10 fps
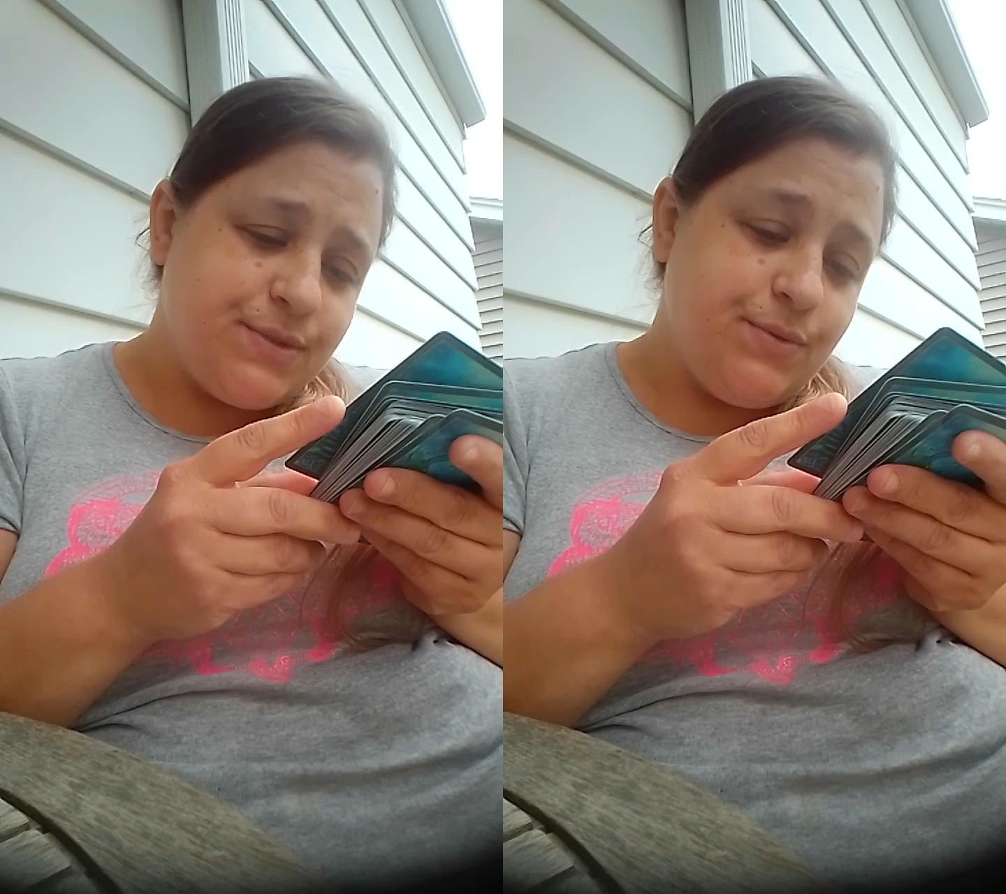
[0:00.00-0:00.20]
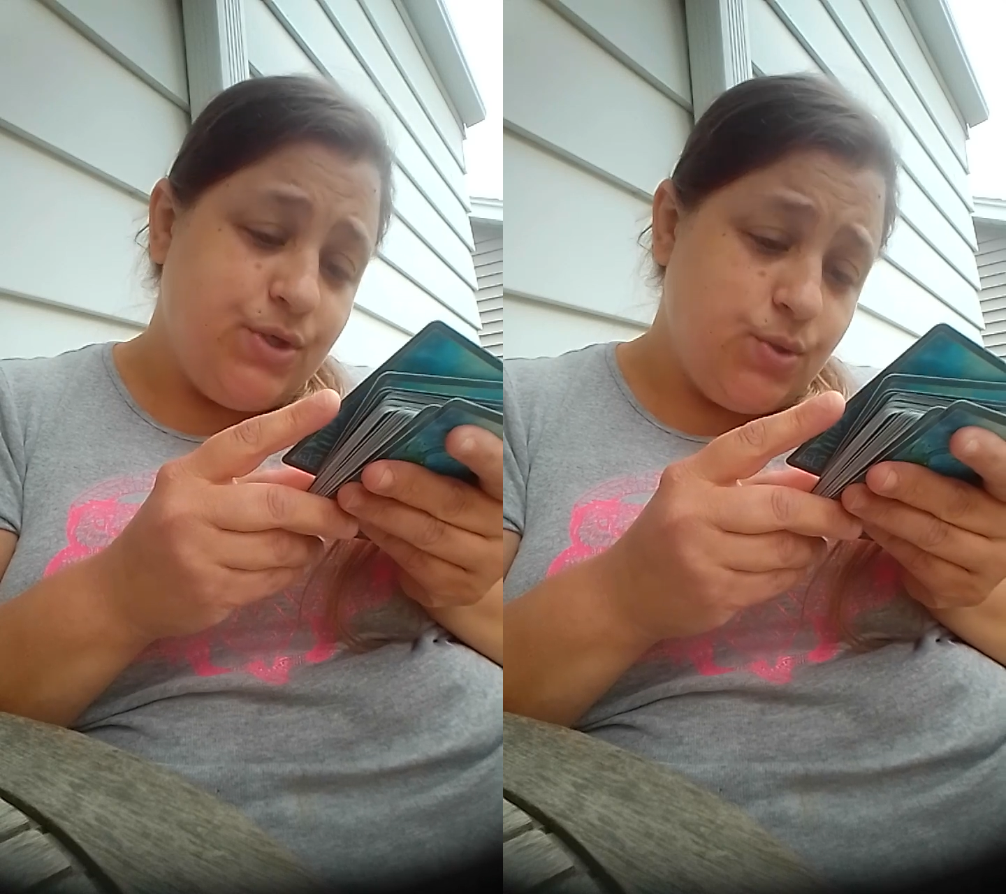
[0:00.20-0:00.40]

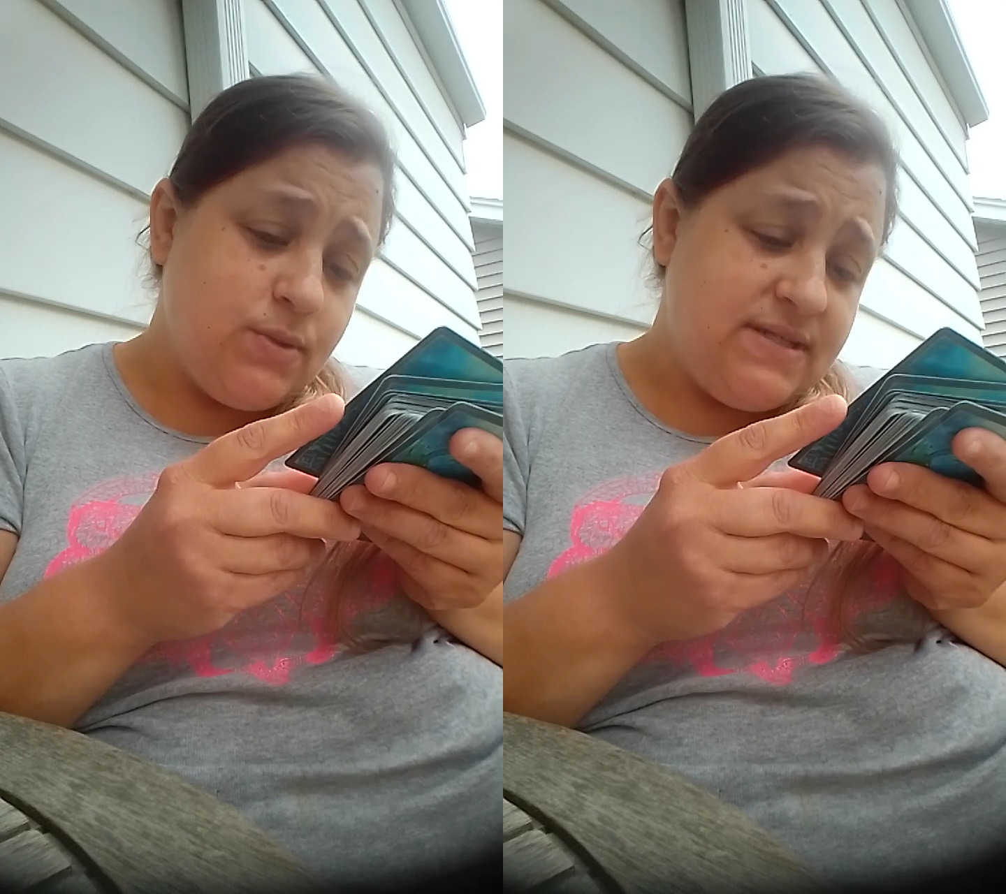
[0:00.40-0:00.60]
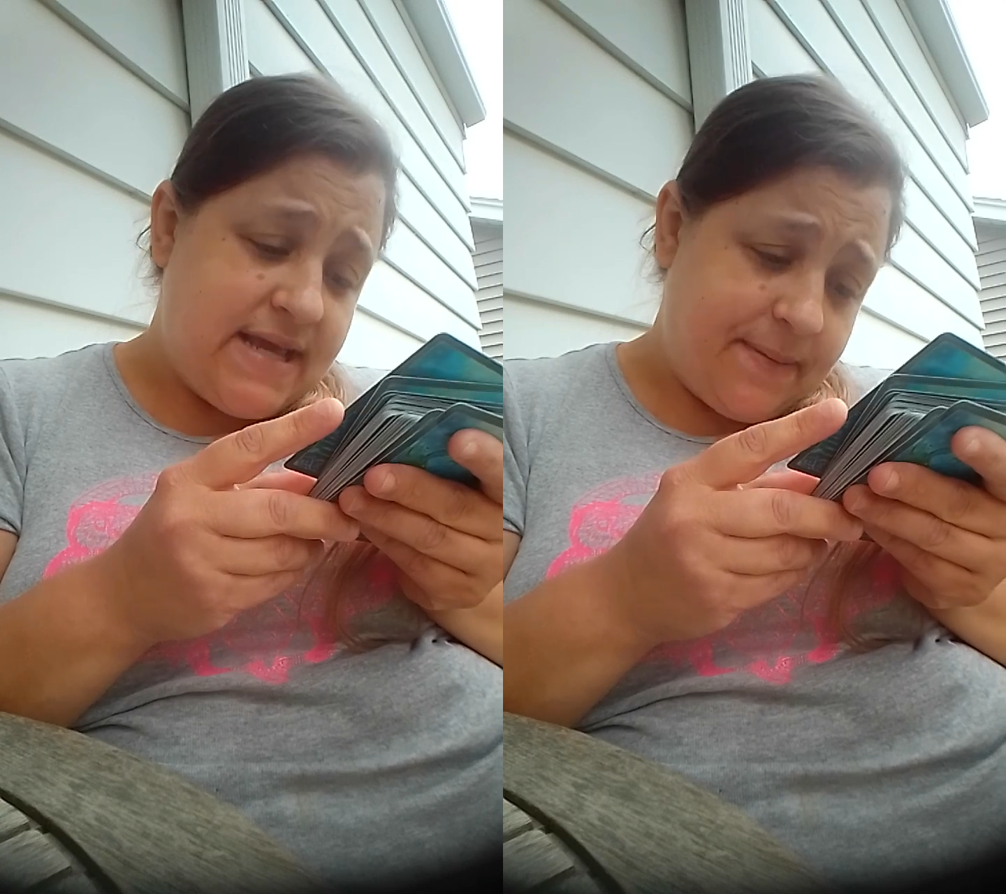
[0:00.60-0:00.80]

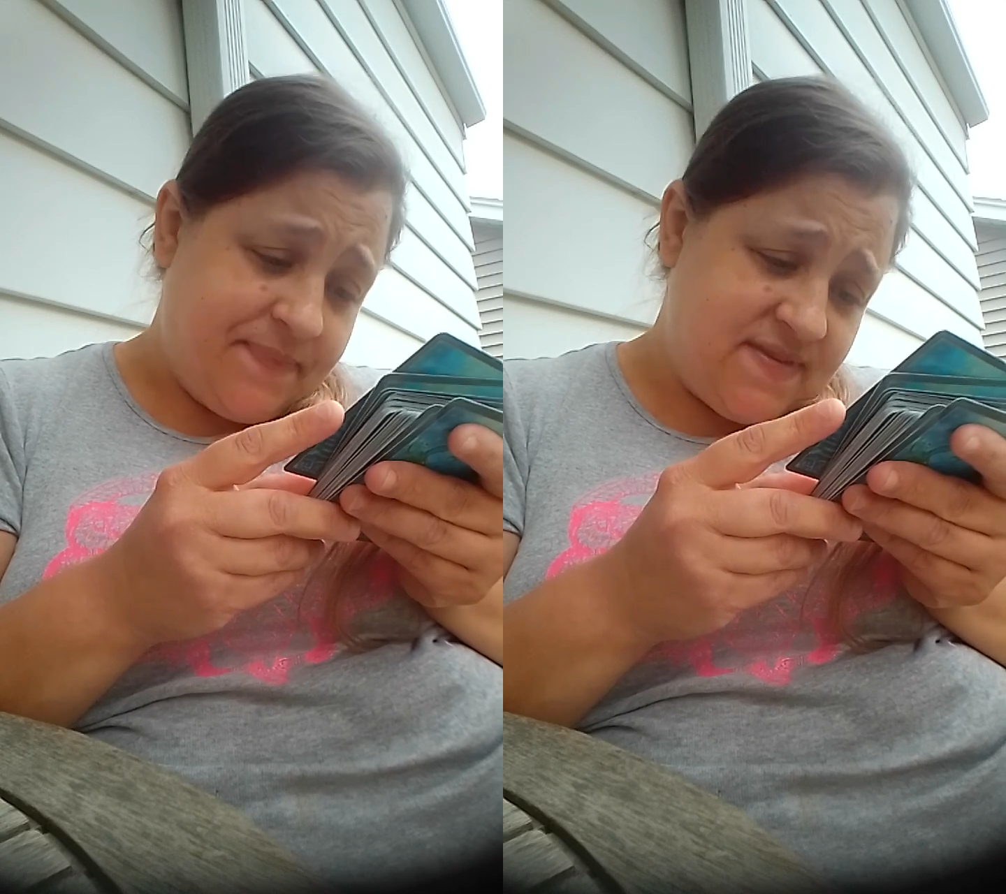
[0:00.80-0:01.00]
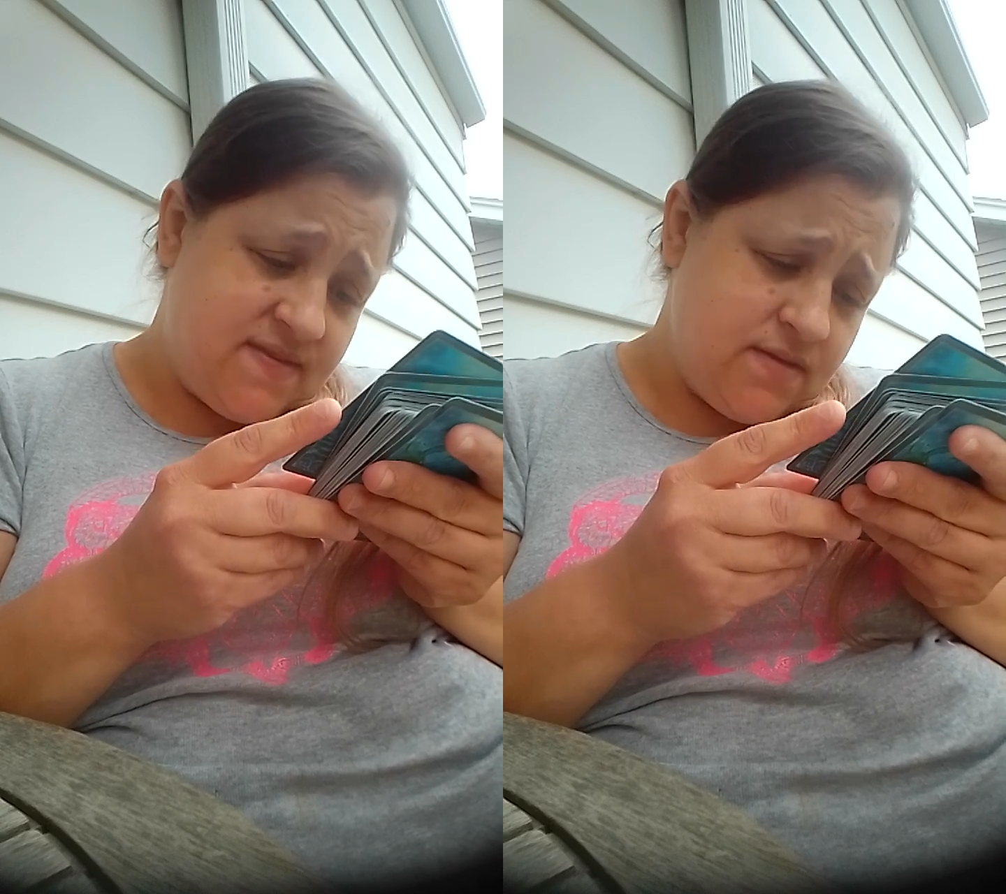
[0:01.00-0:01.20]
new
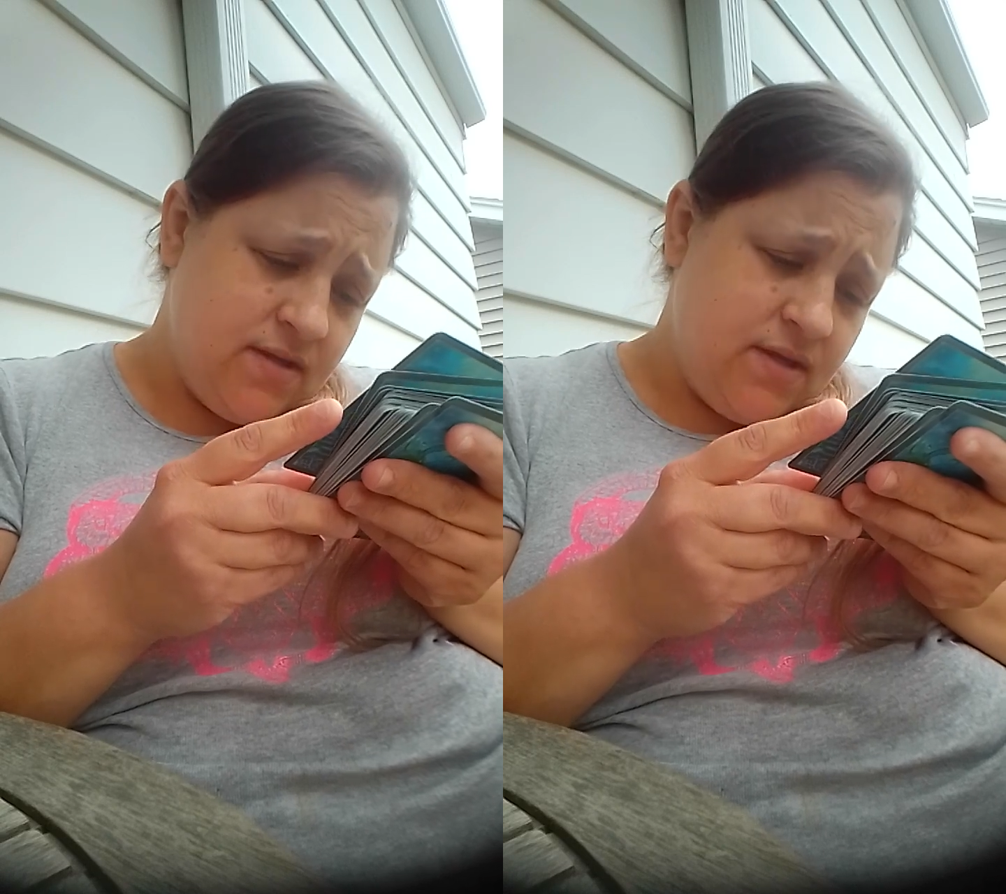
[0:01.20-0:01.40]
depths.